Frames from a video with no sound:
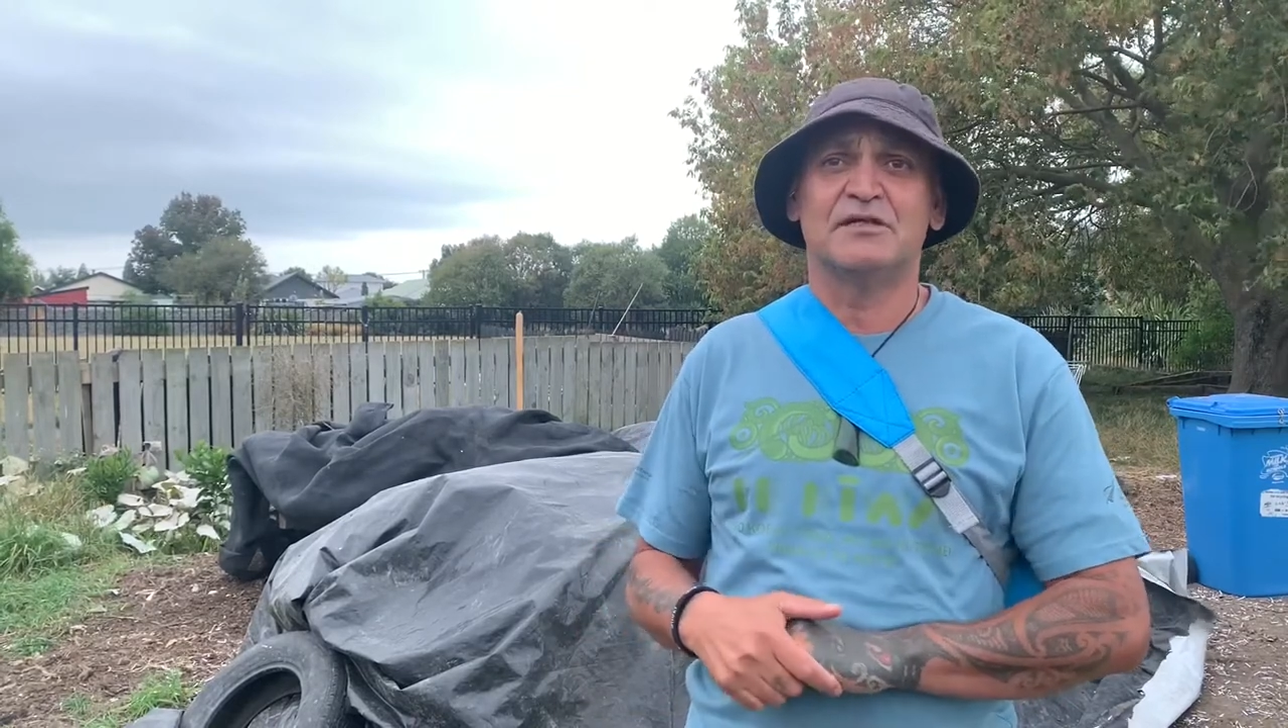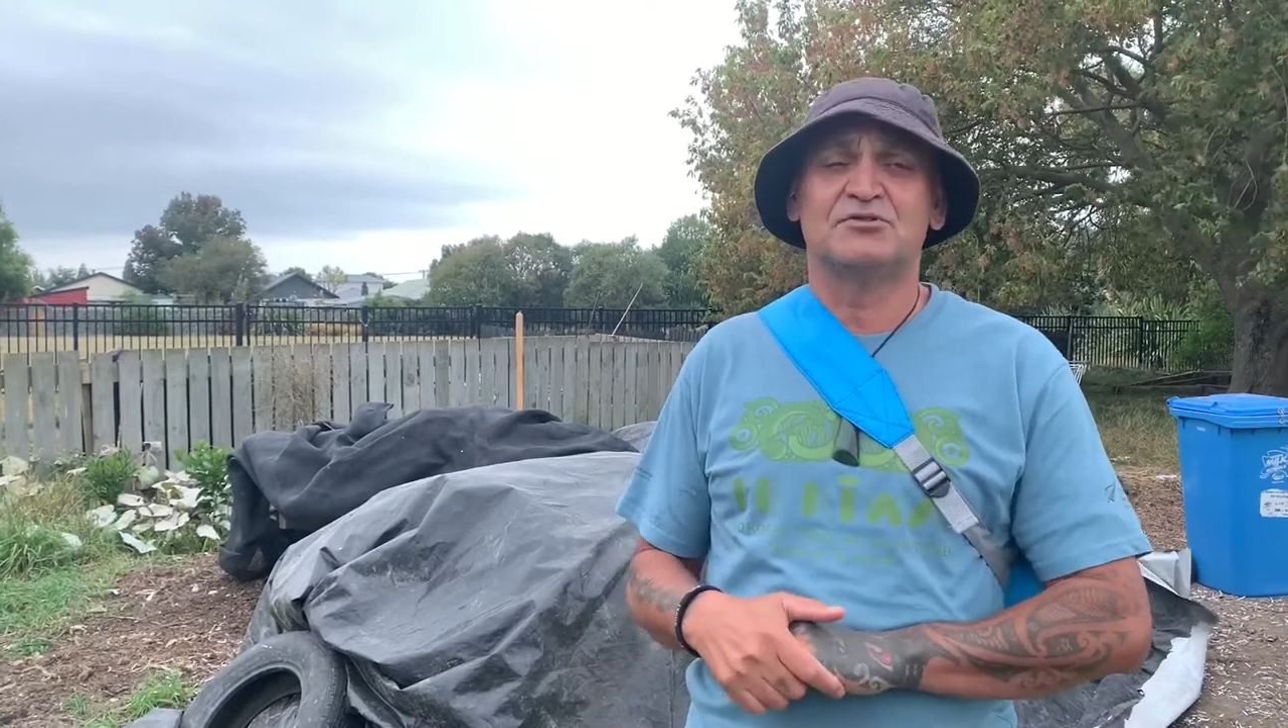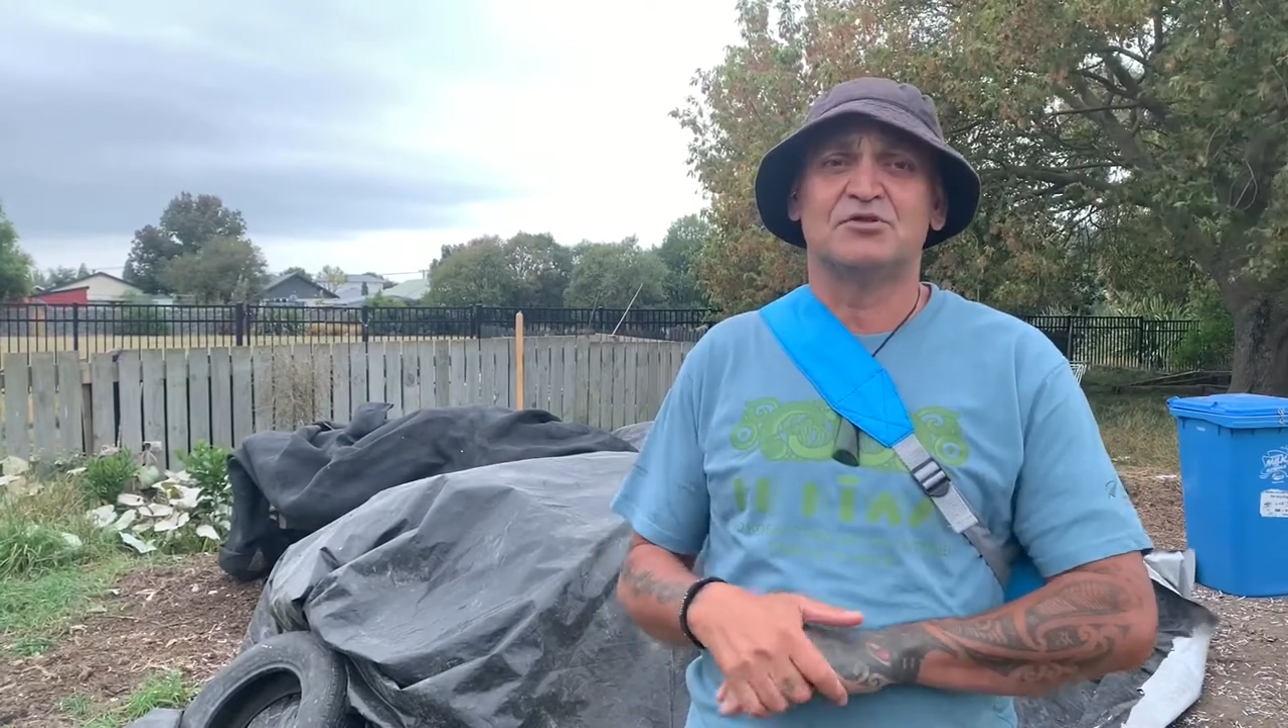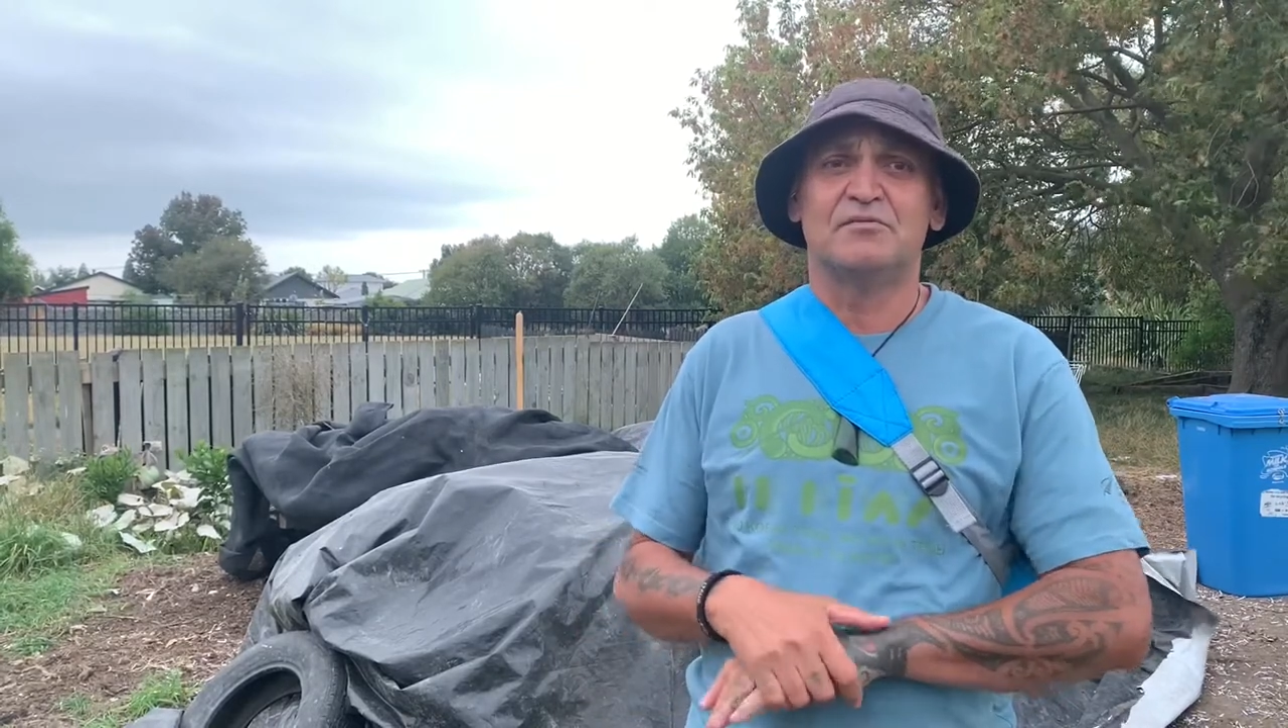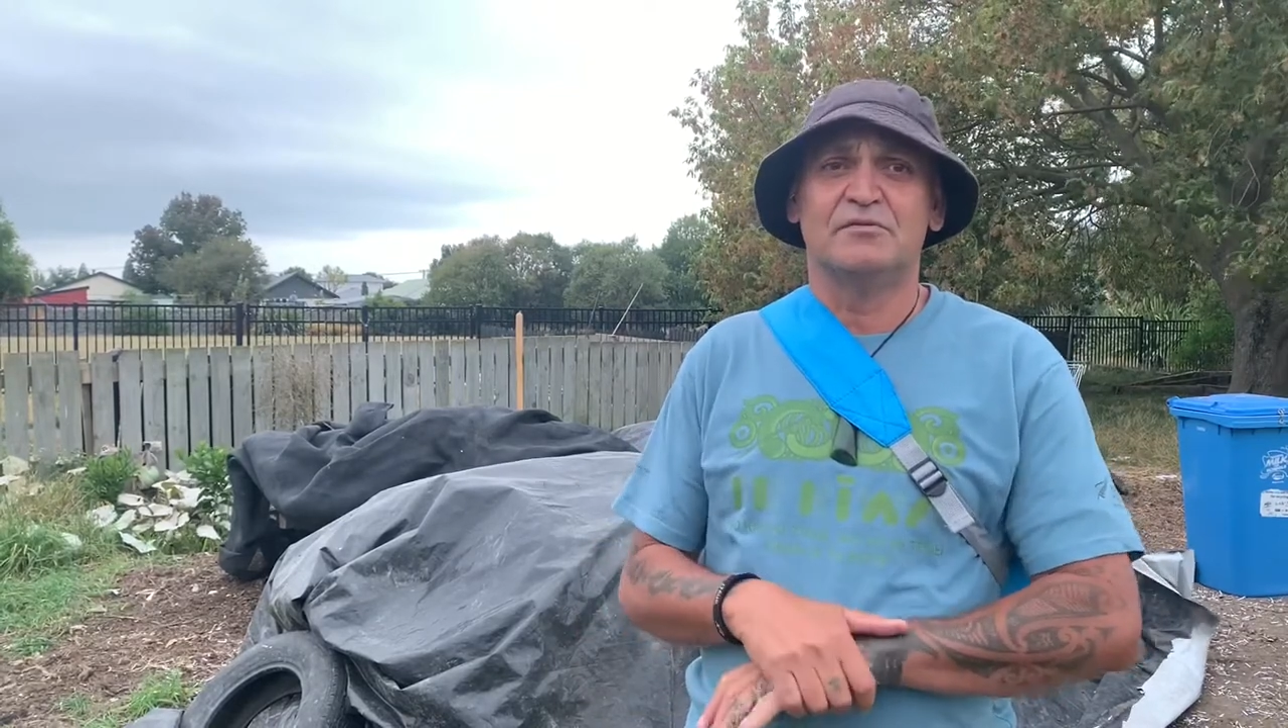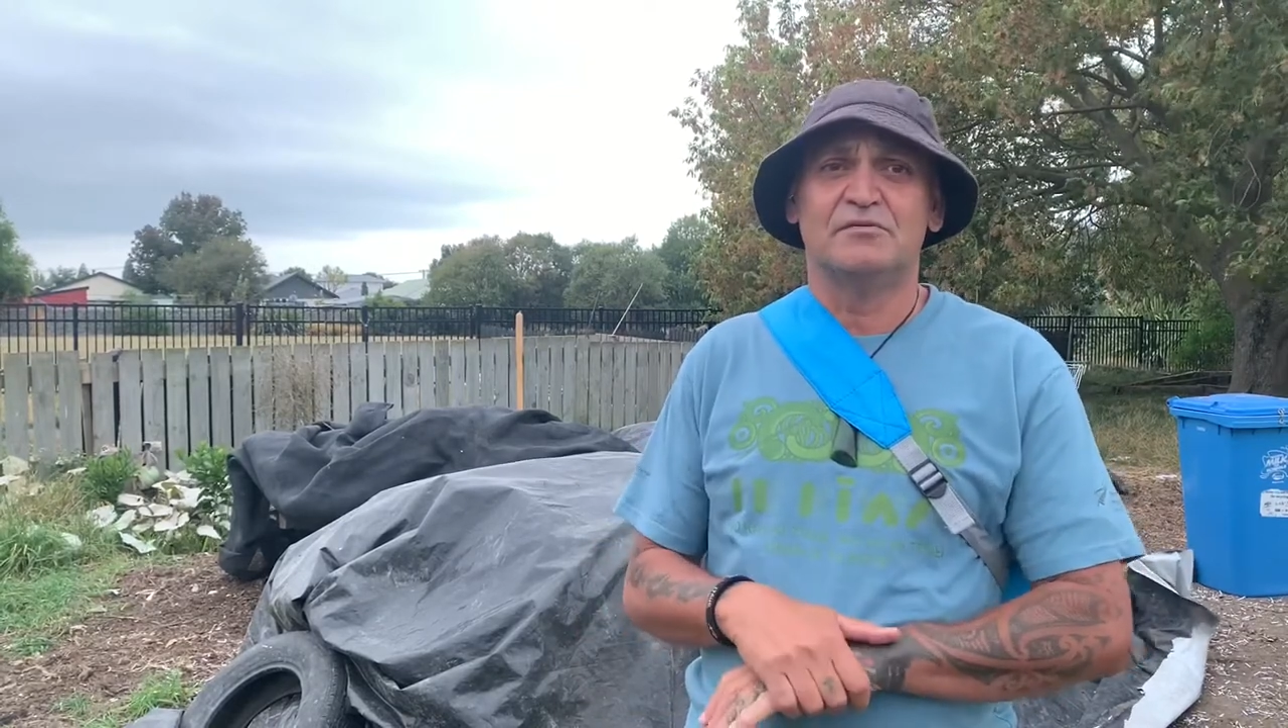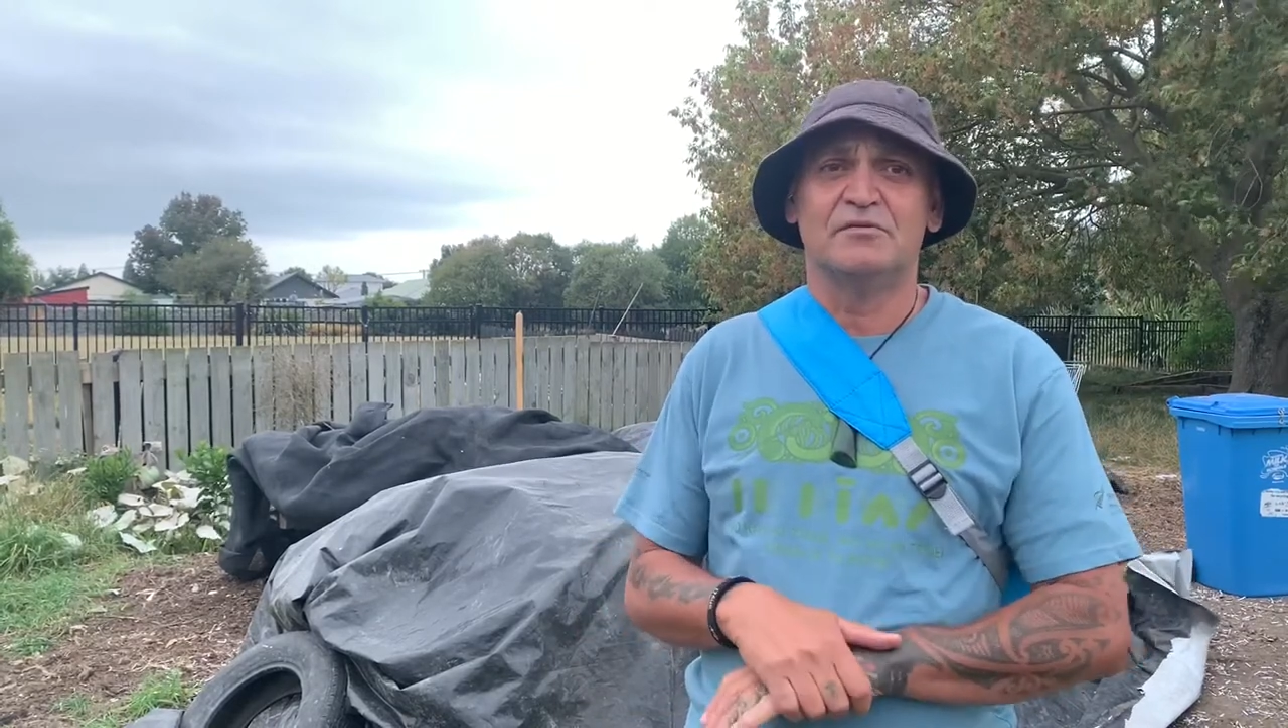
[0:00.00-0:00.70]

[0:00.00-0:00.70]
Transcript: out of shop